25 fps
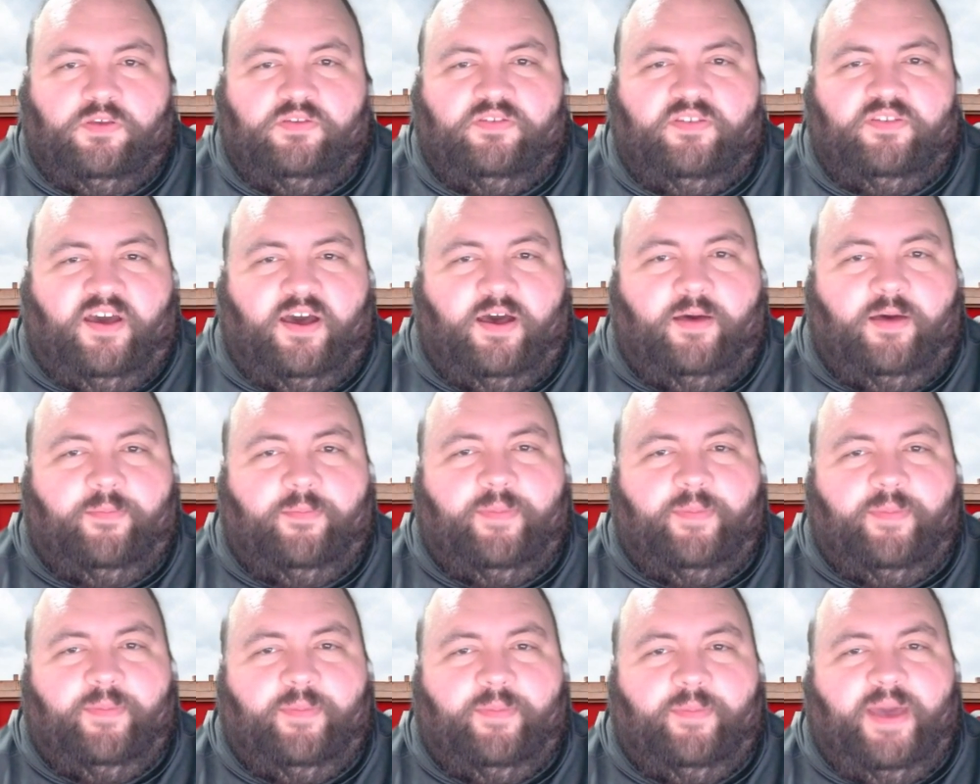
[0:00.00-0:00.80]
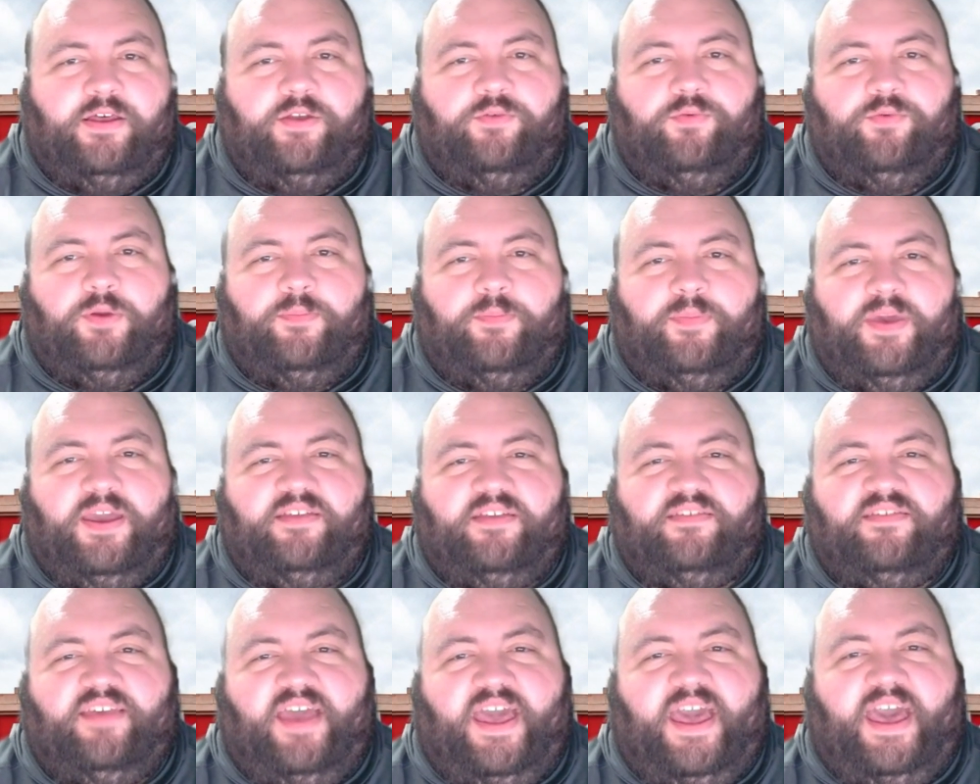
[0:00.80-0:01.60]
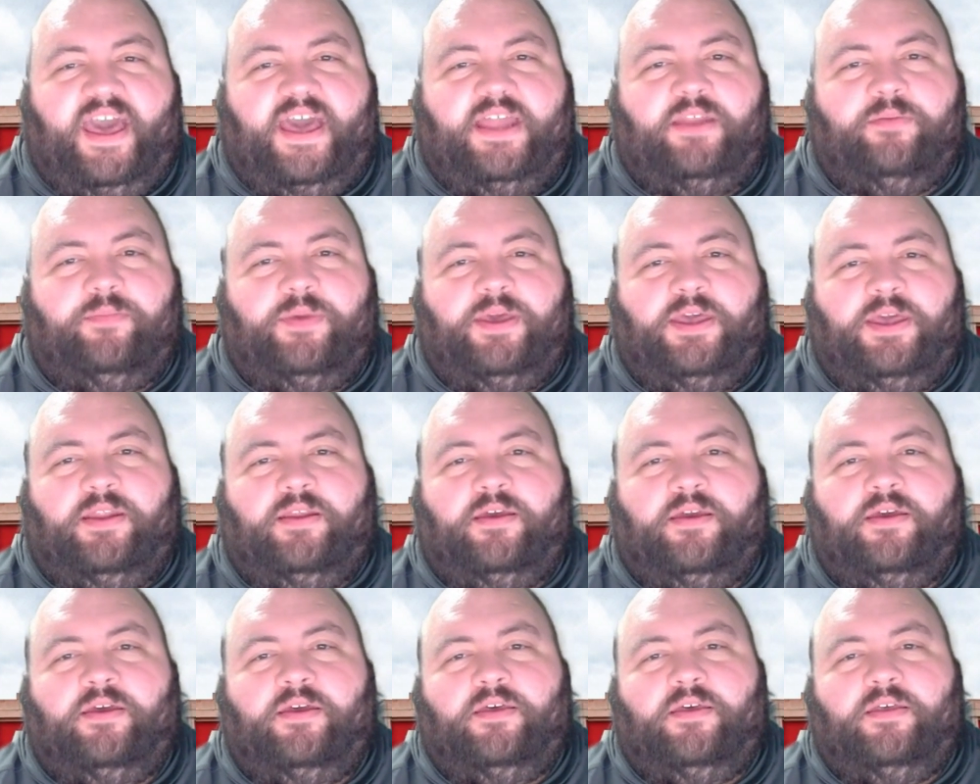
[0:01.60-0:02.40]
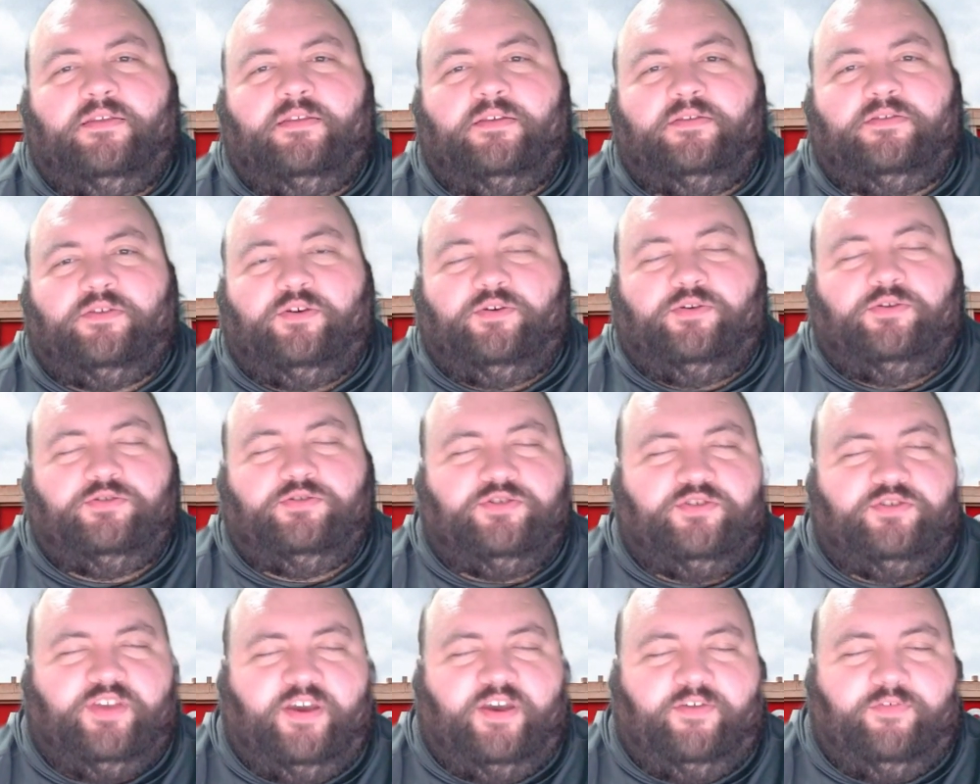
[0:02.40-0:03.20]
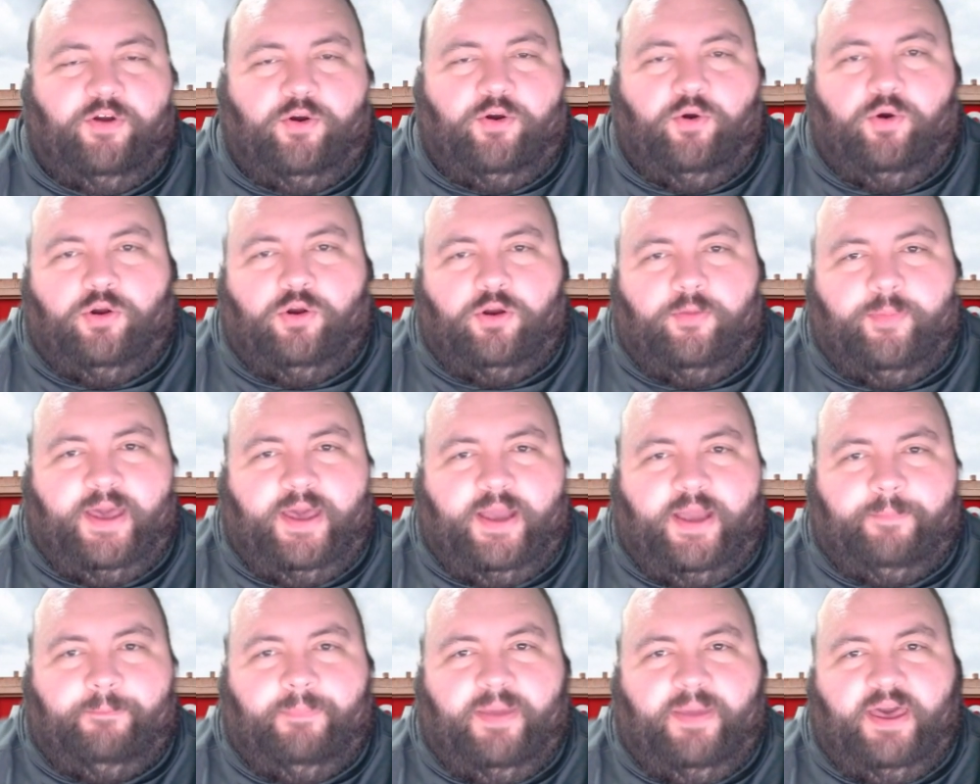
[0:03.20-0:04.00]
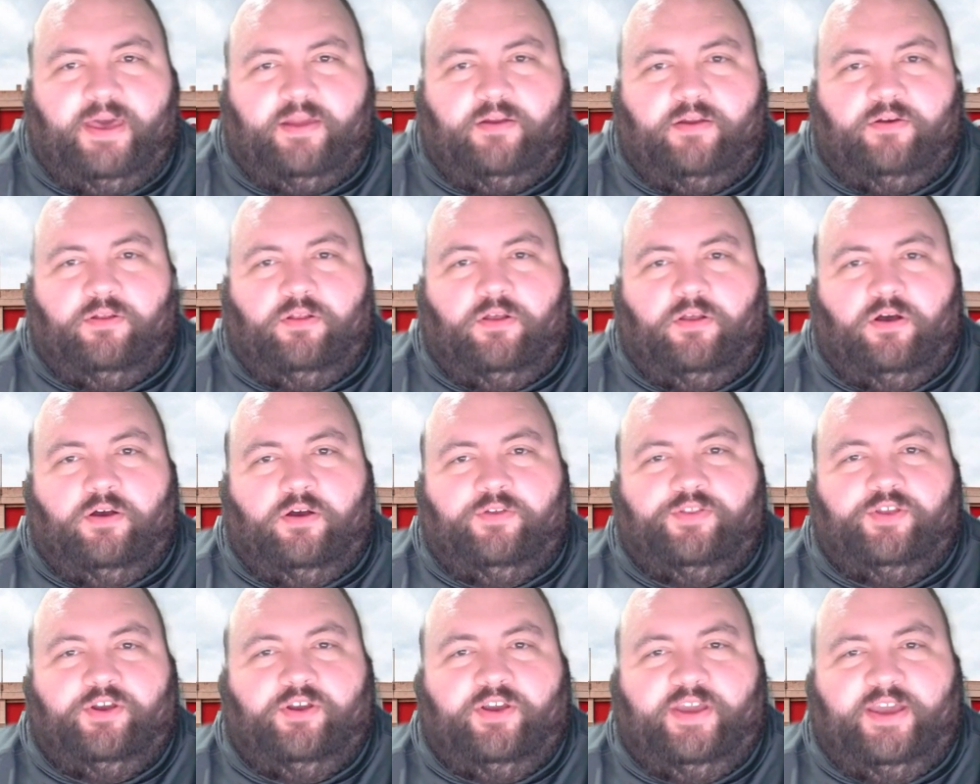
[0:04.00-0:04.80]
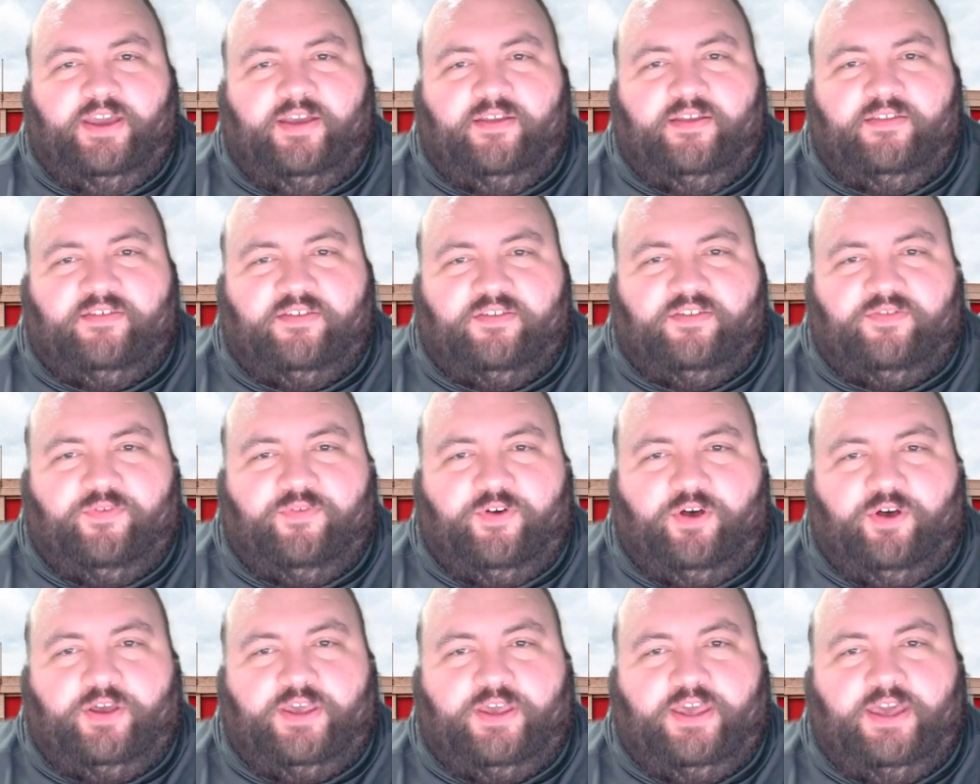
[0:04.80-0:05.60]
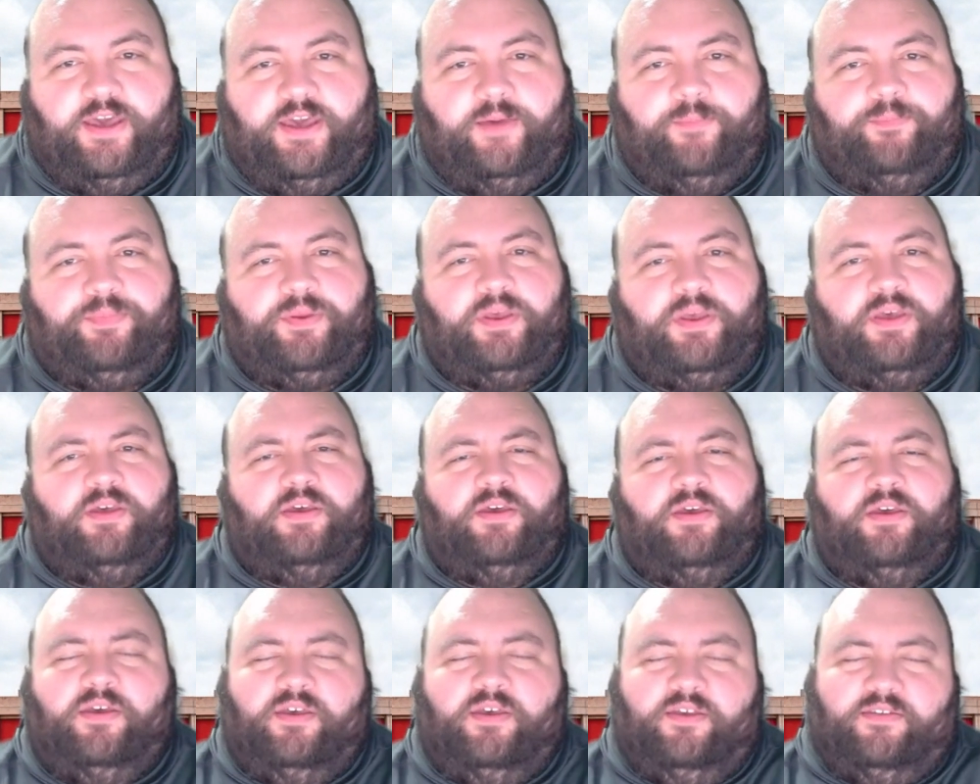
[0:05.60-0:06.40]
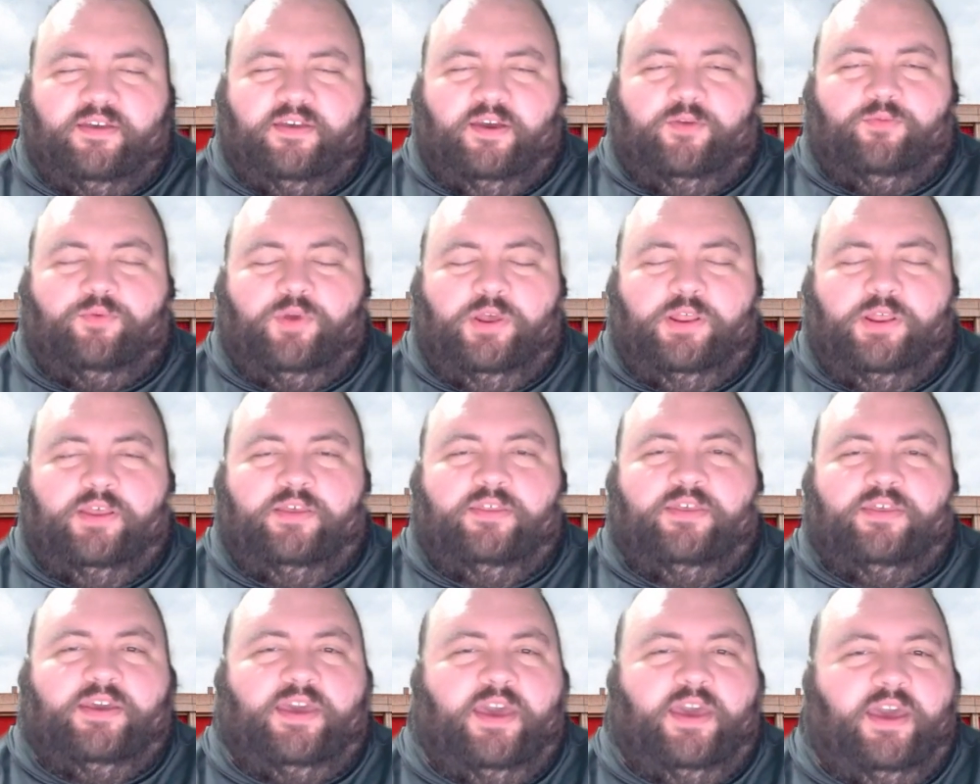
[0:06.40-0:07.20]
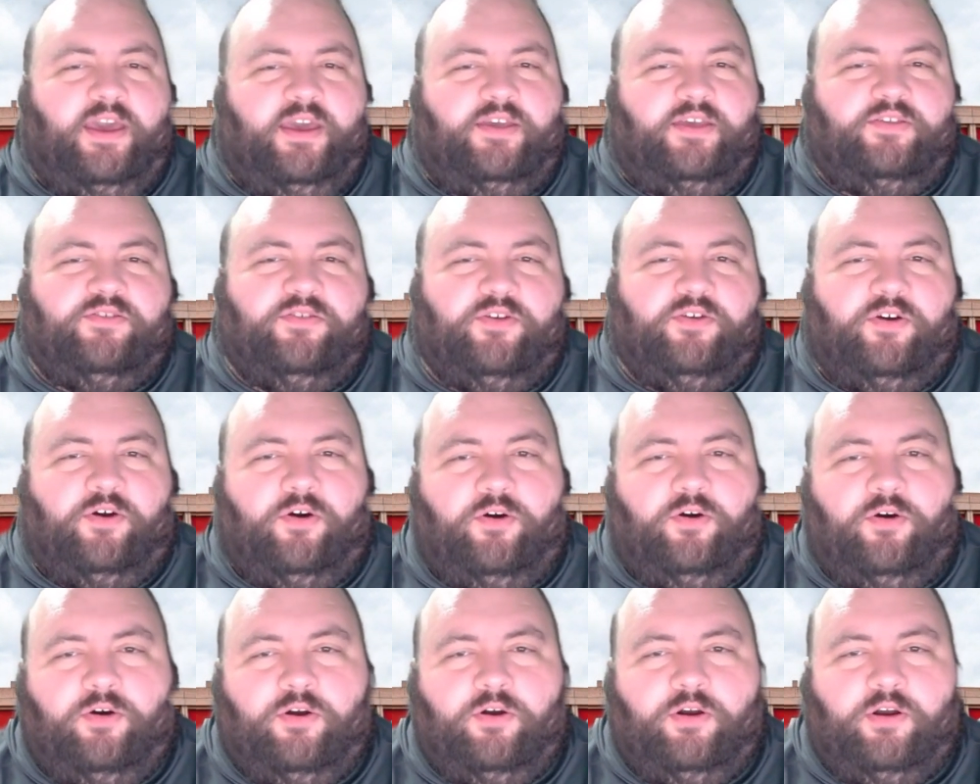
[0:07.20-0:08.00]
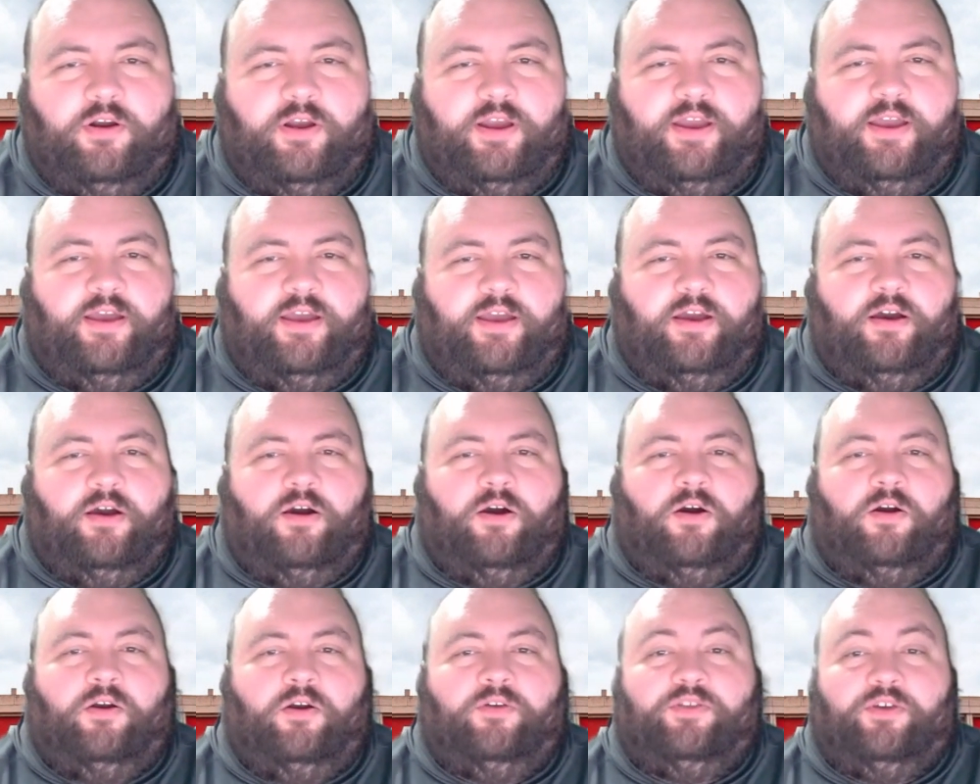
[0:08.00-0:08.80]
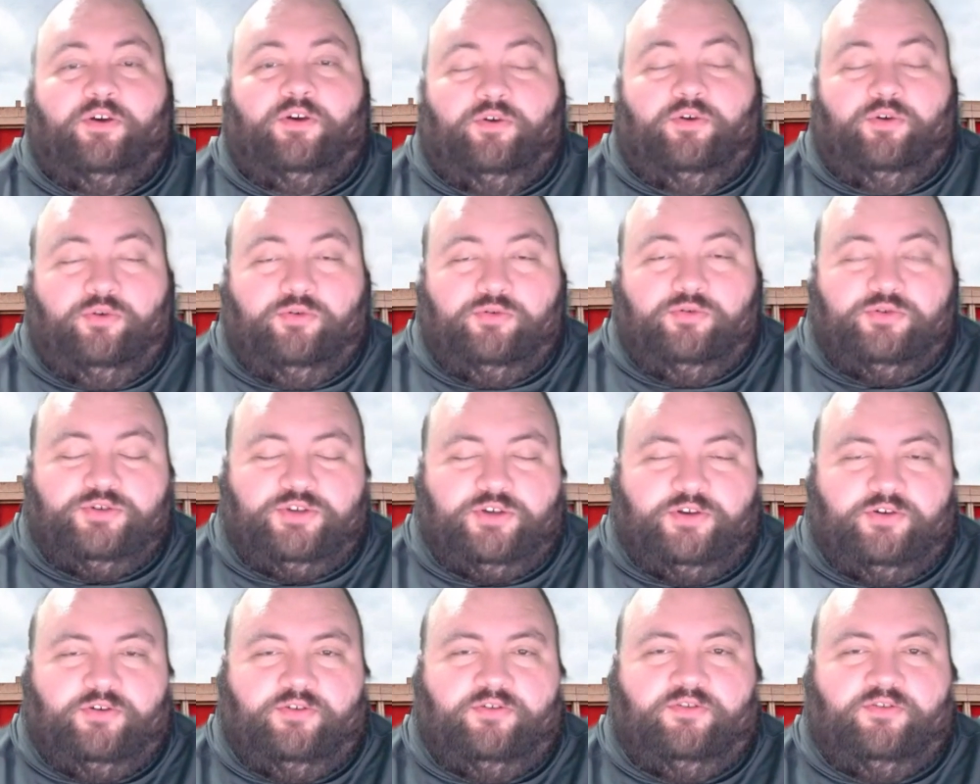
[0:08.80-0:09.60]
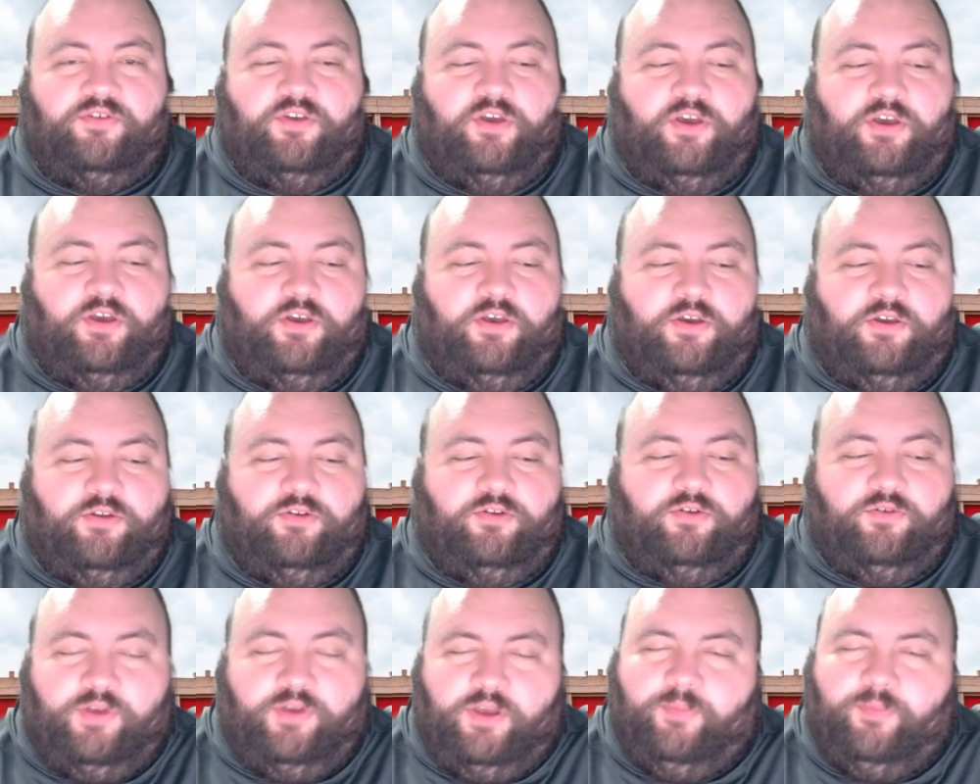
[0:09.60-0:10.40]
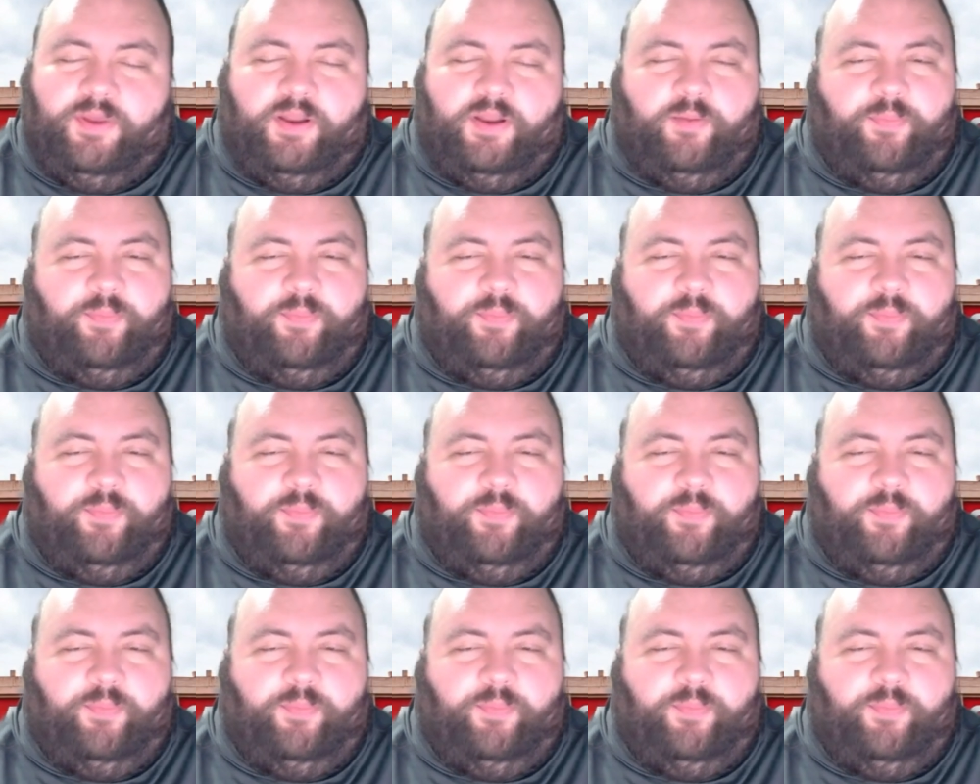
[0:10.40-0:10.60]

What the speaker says: Tom Allen remains adamant that the Hoosiers have a quarterback battle on their hands this fall camp. Is that really the case, or are the Hoosiers doing a bit of